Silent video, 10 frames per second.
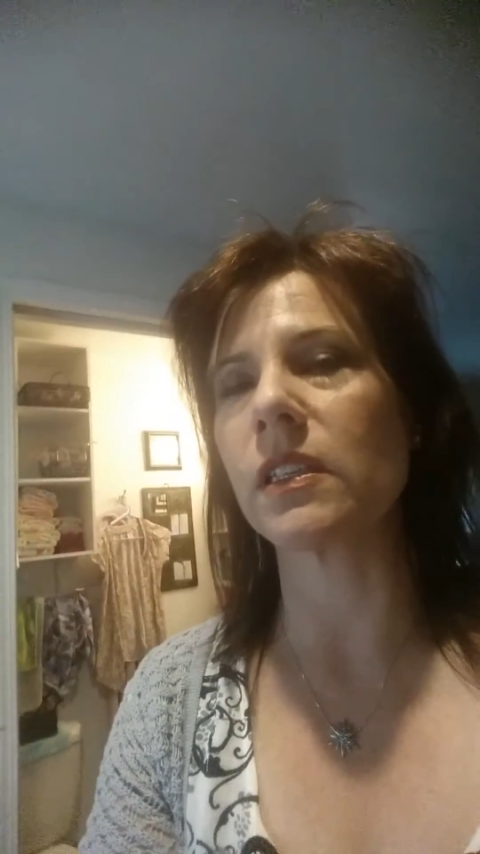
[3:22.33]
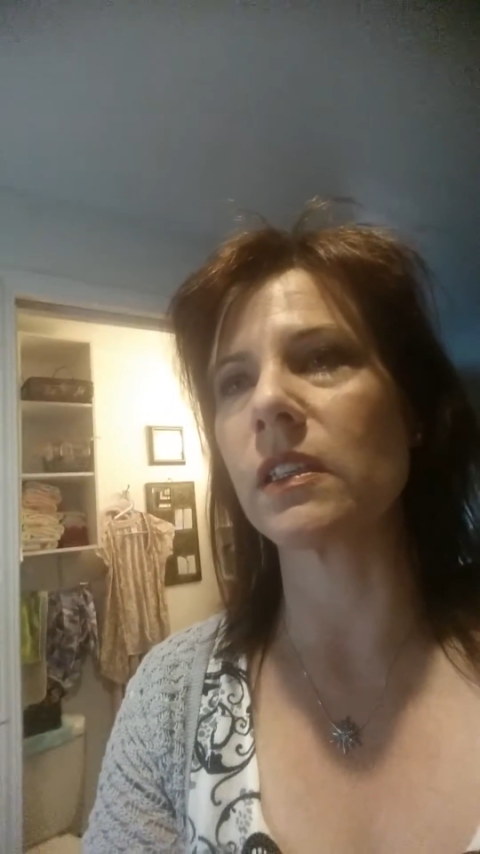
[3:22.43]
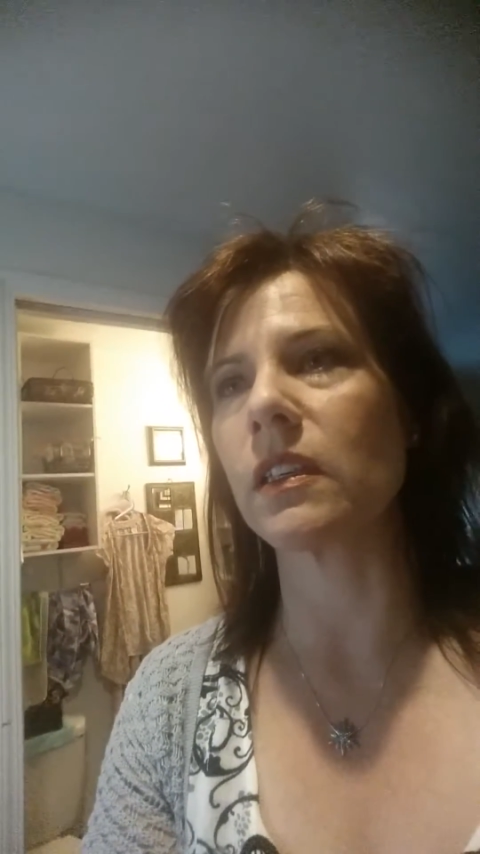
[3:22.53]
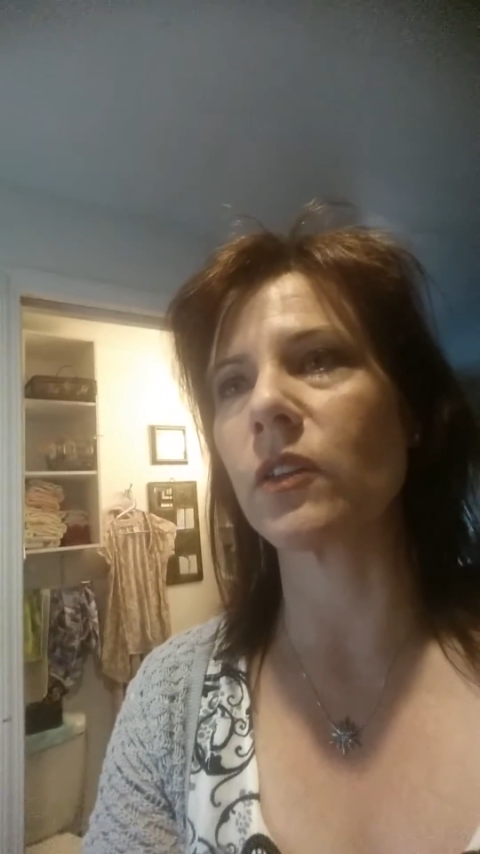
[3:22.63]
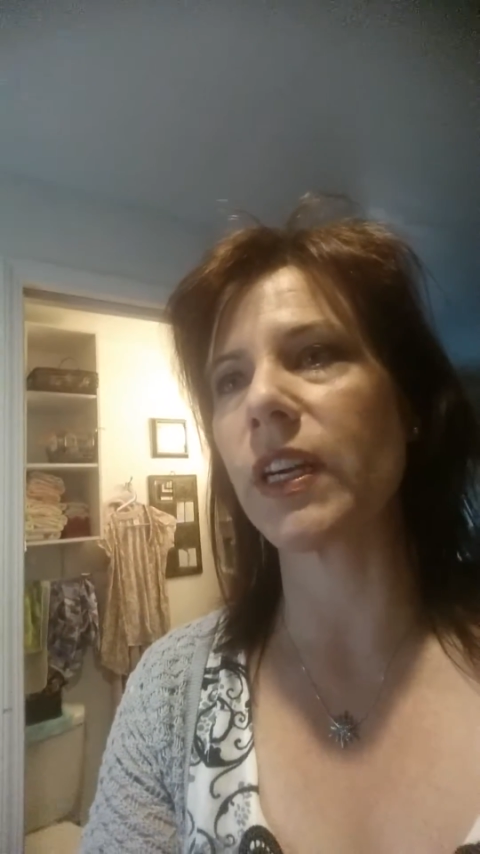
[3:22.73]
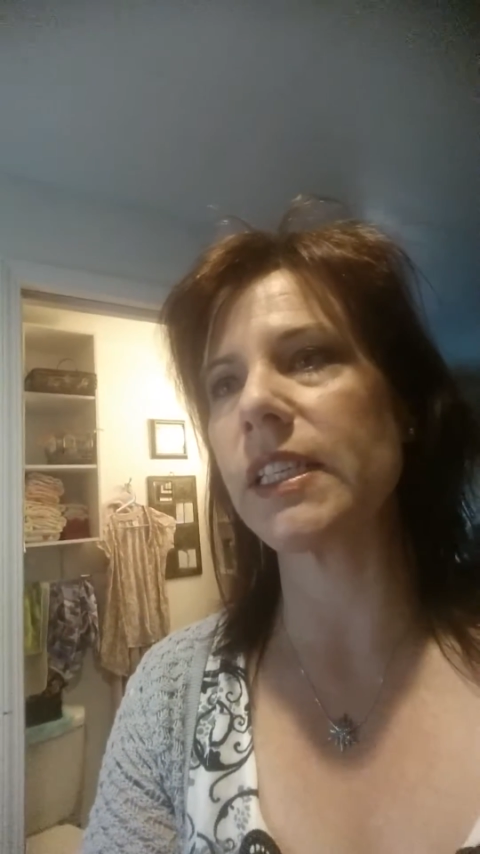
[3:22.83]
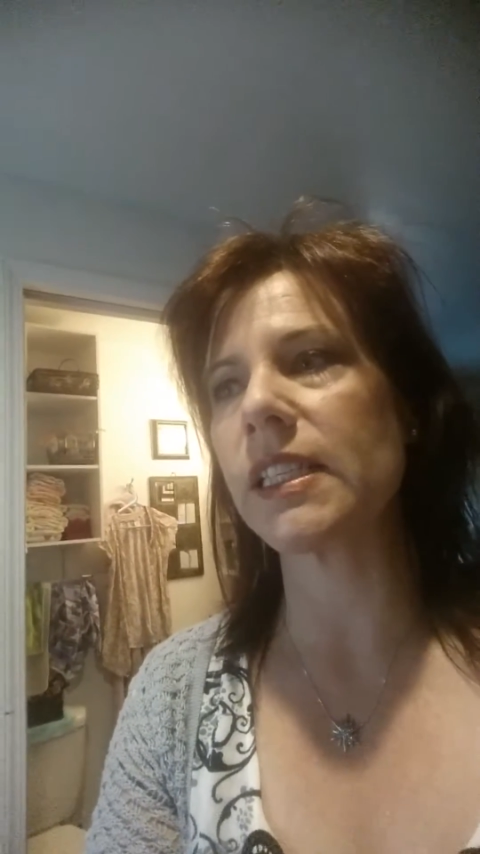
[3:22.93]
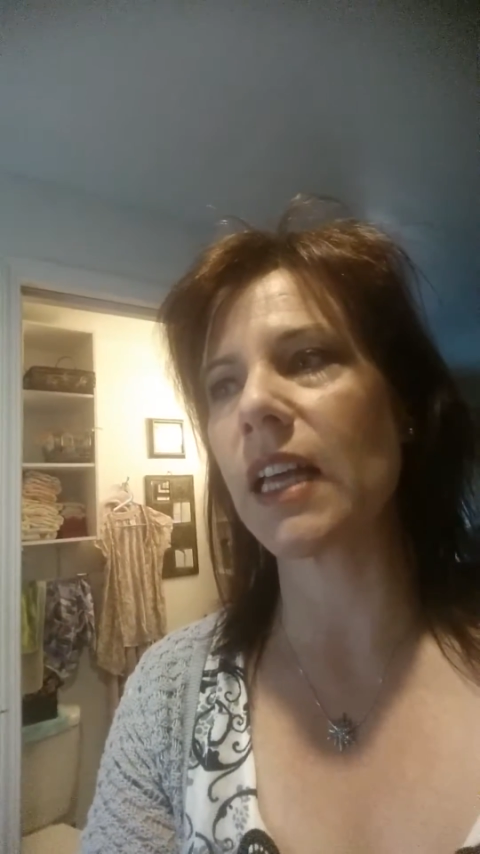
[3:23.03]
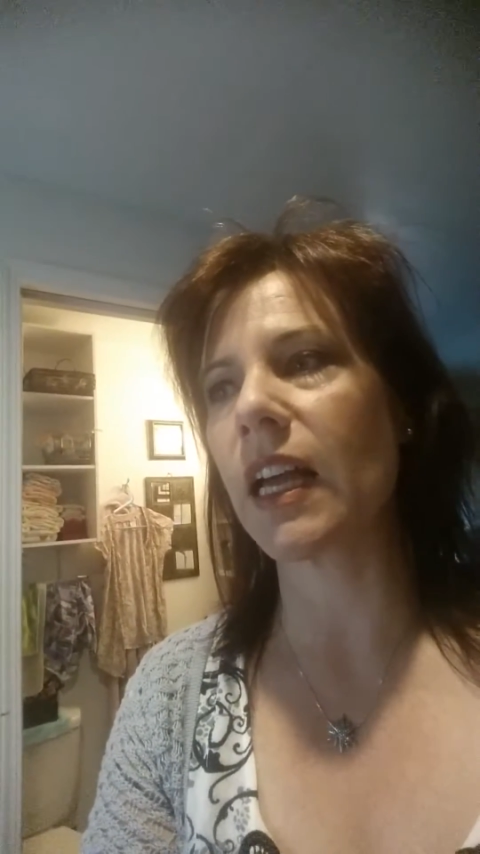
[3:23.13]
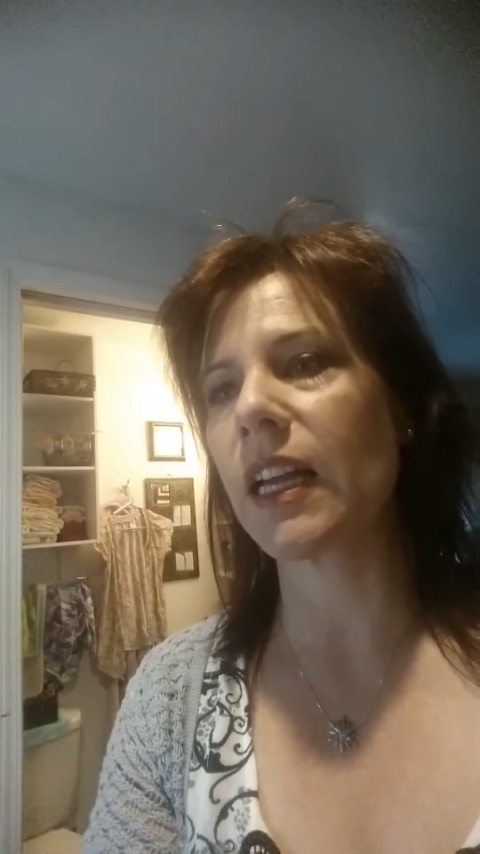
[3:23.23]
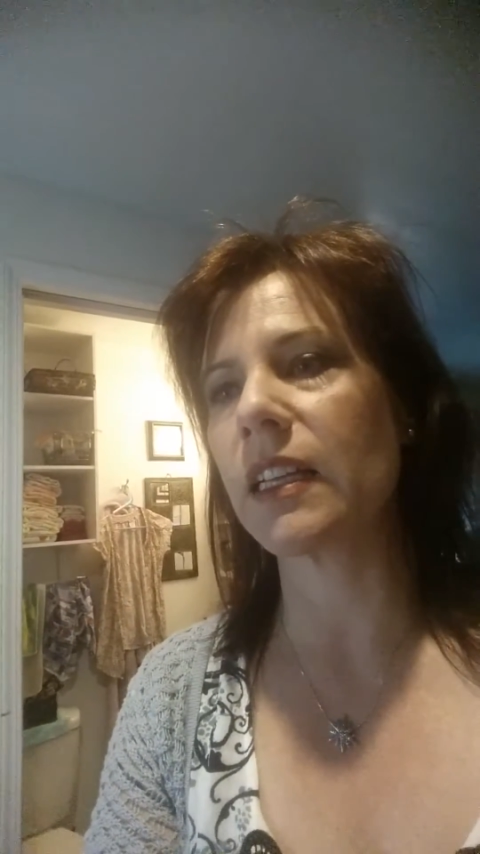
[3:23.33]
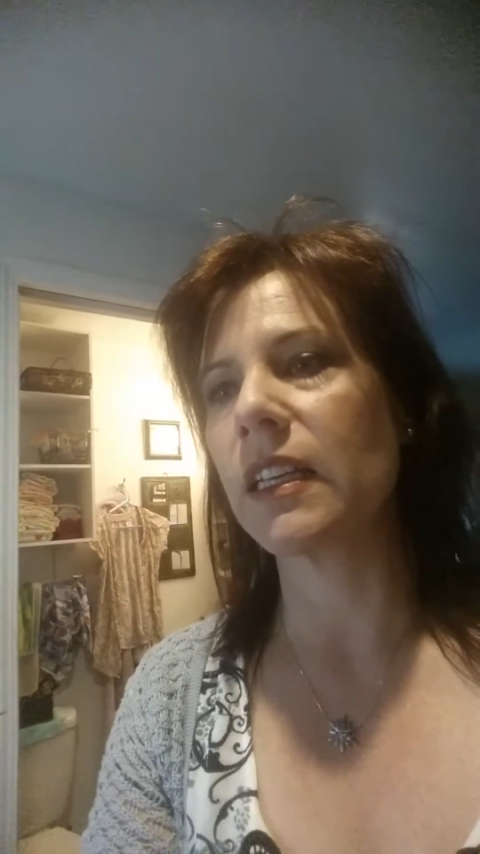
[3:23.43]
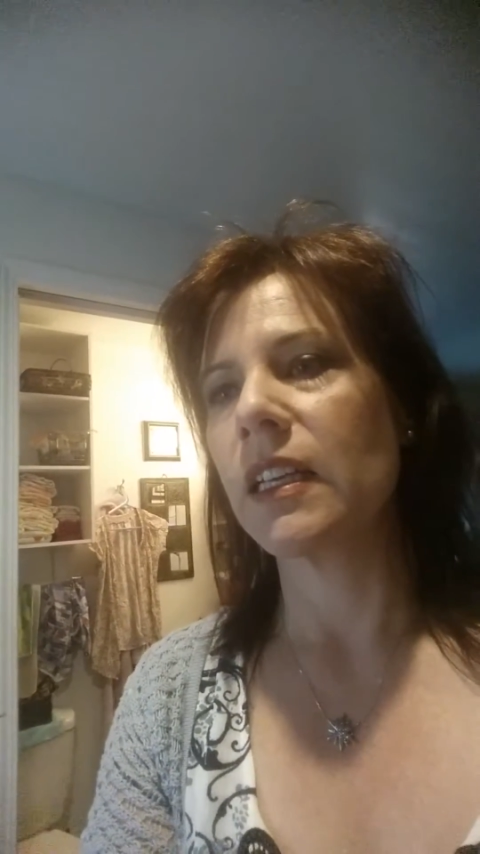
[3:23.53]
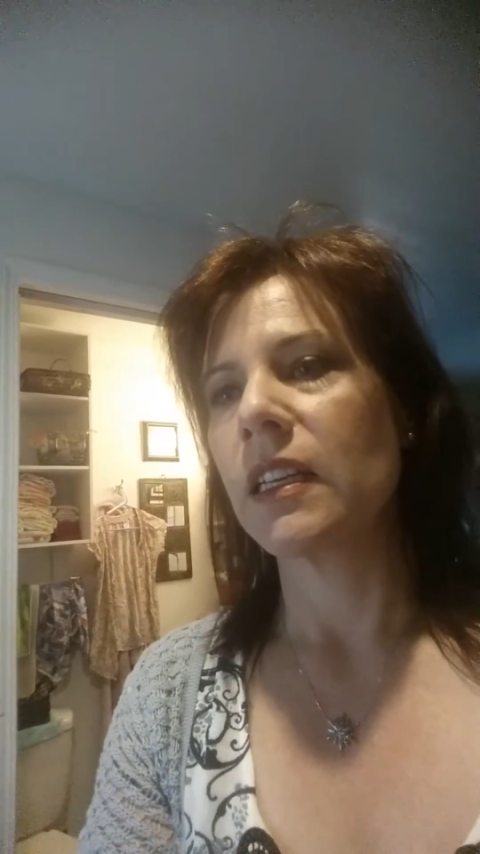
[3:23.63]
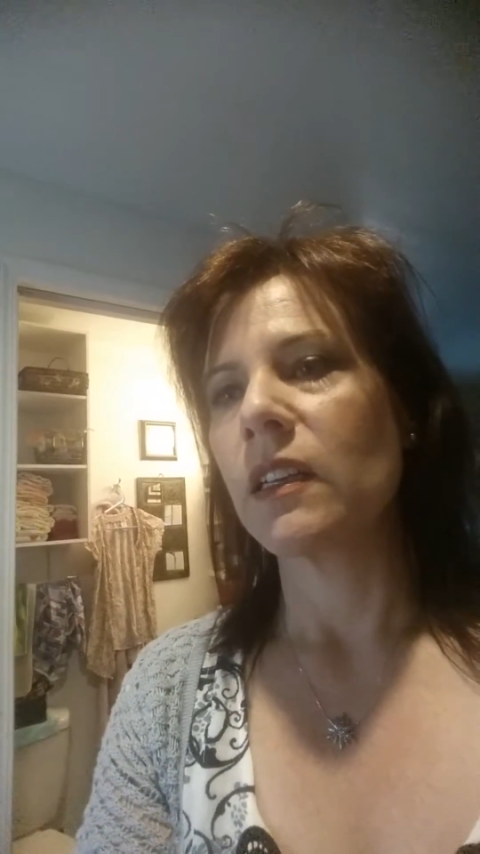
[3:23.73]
a great sign,